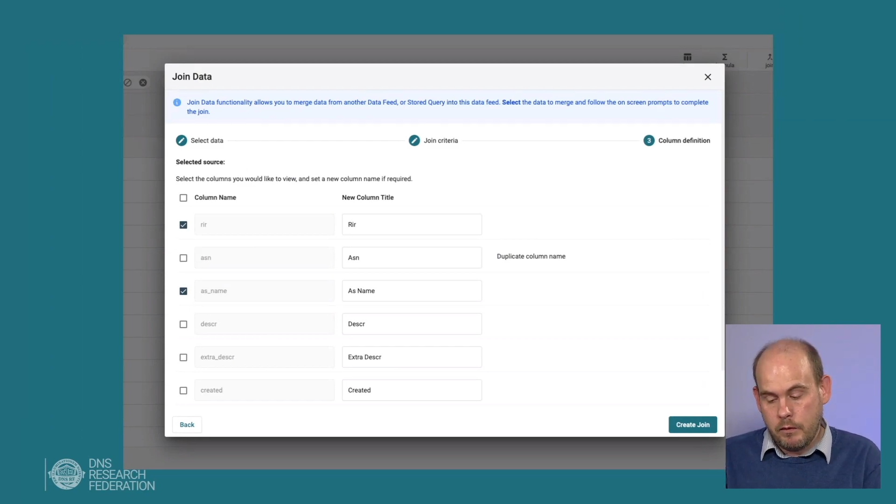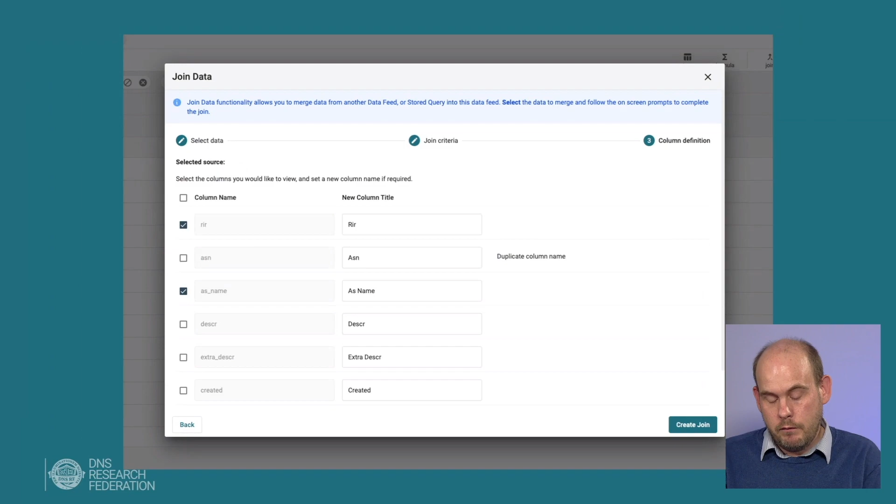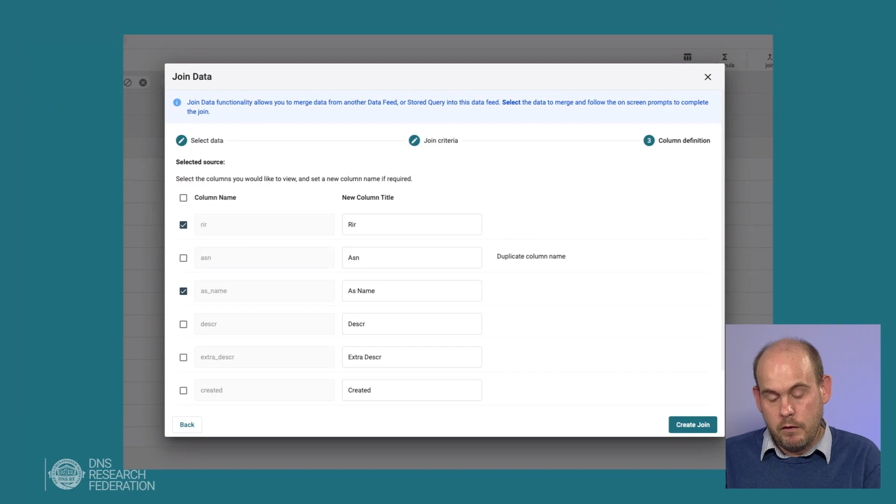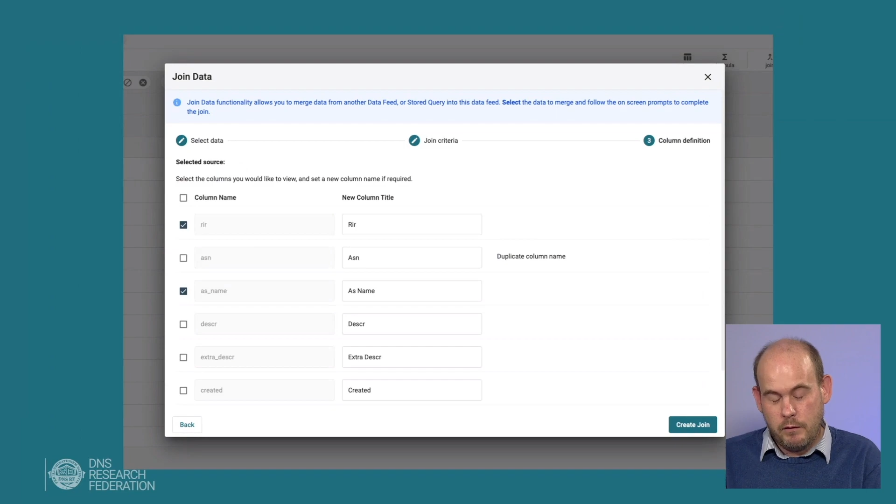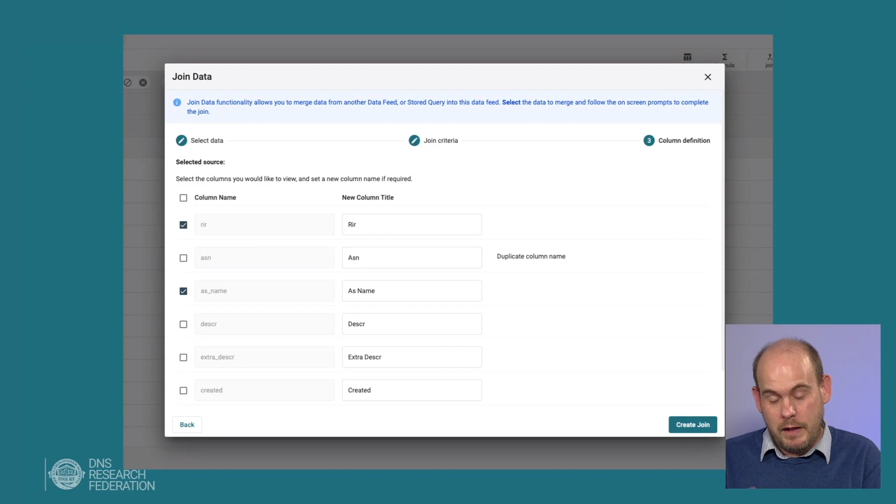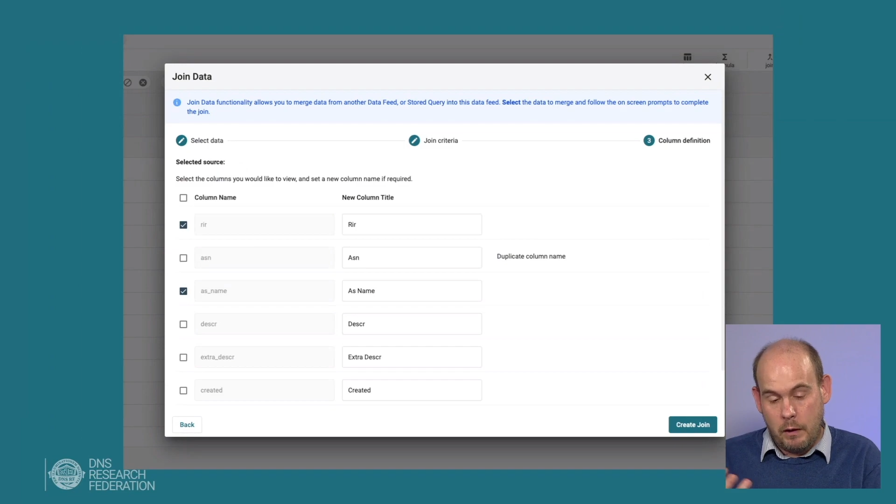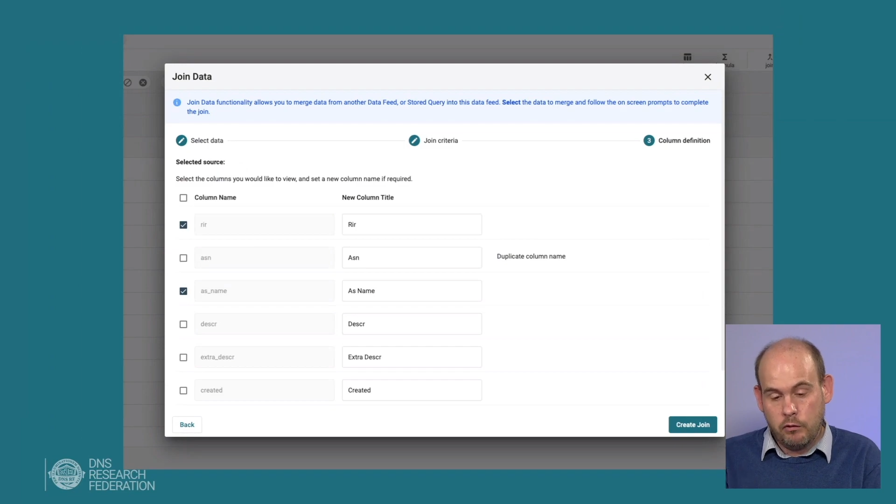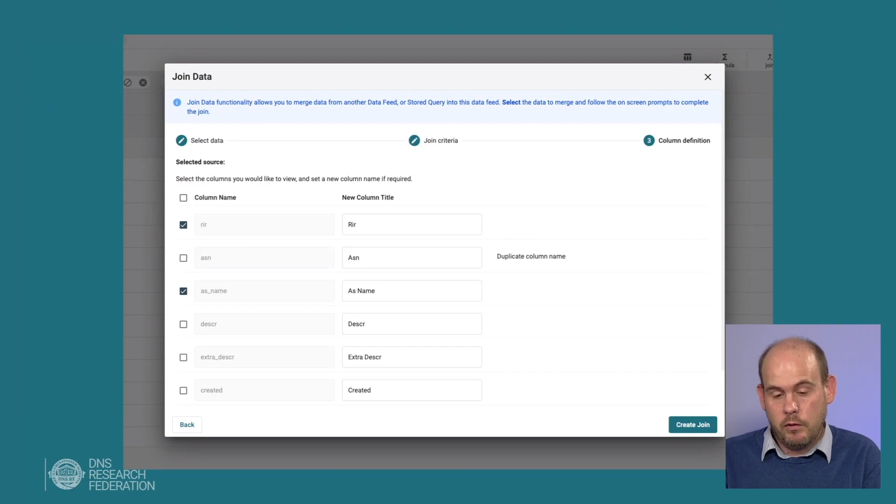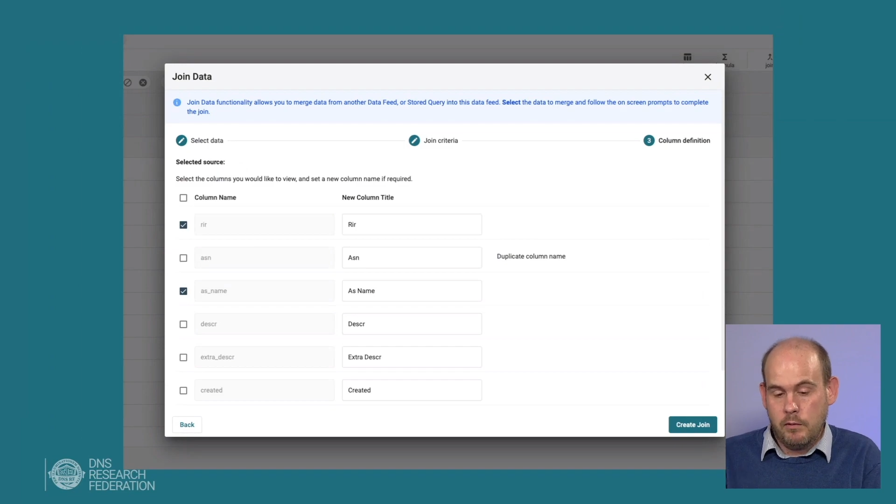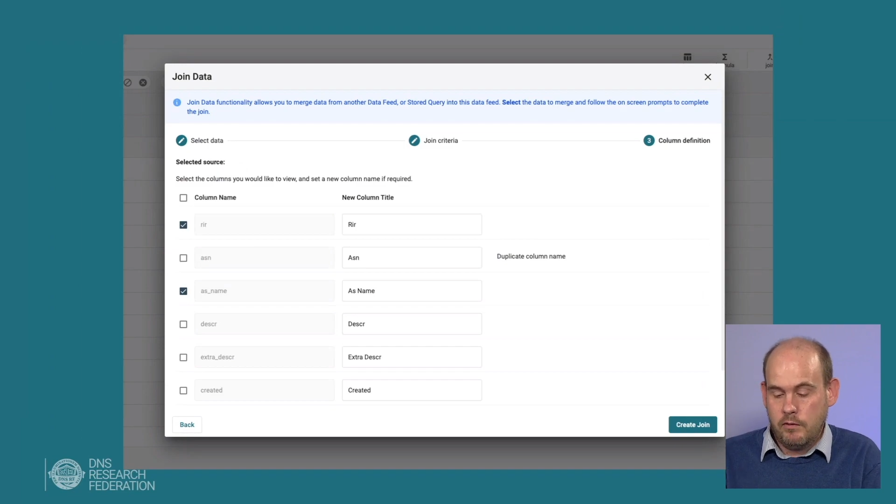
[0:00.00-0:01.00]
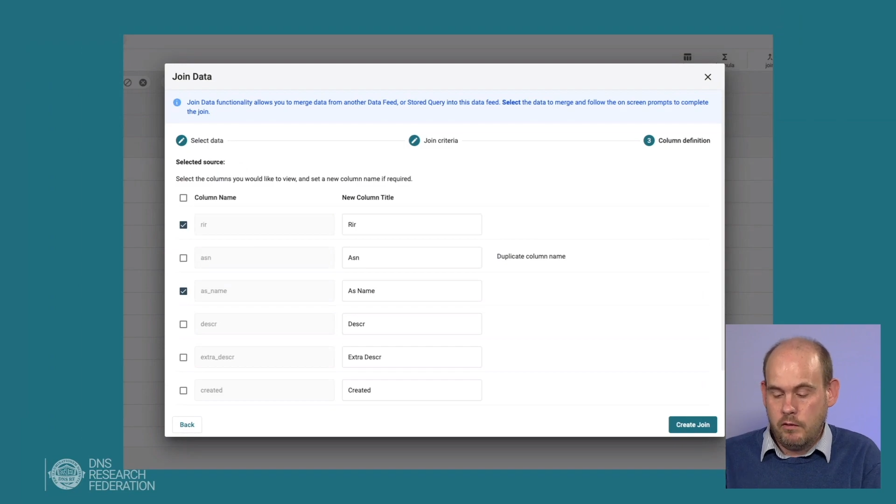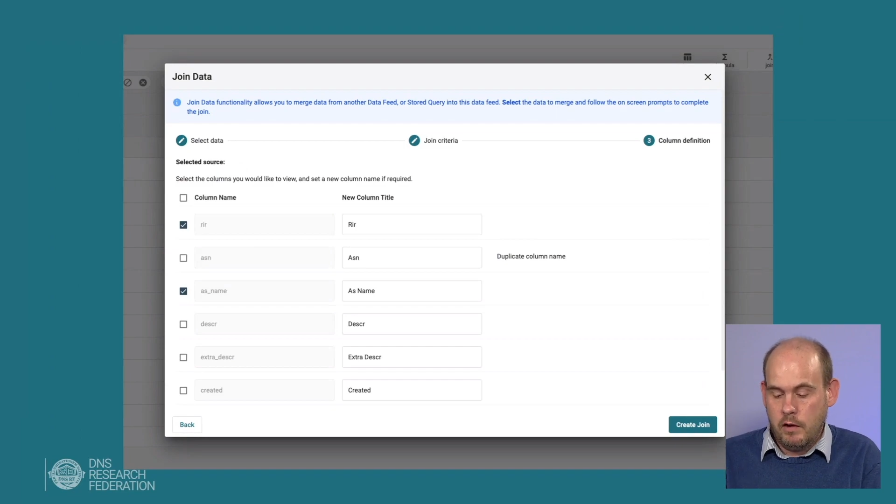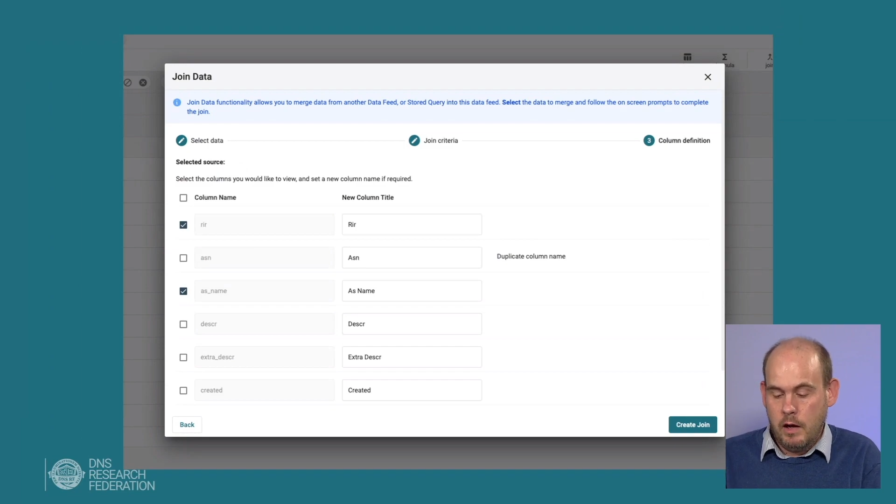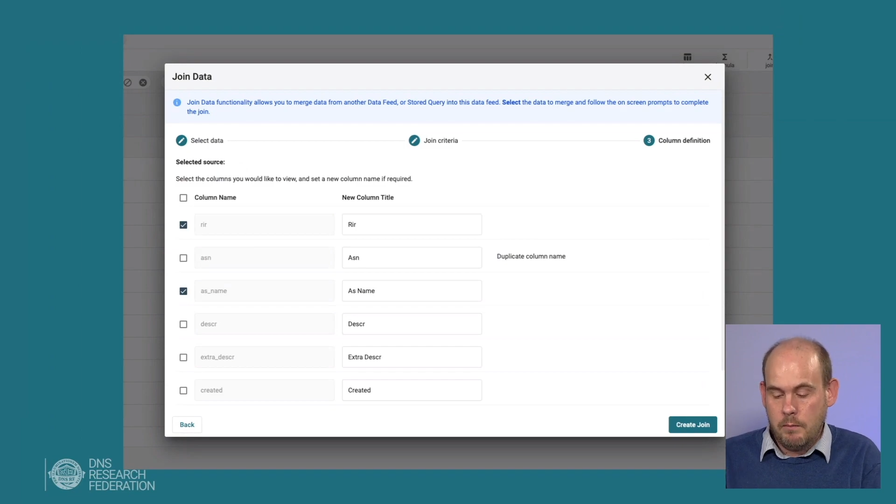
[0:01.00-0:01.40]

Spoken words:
for that autonomous